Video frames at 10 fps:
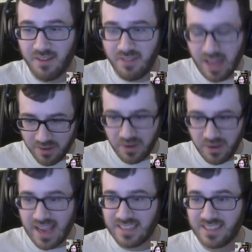kind of like
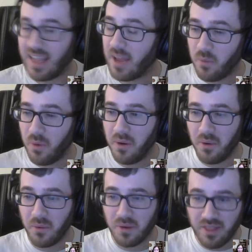raised, like
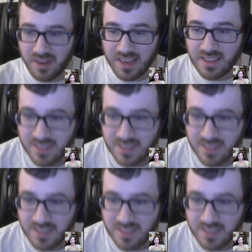whoa, nothing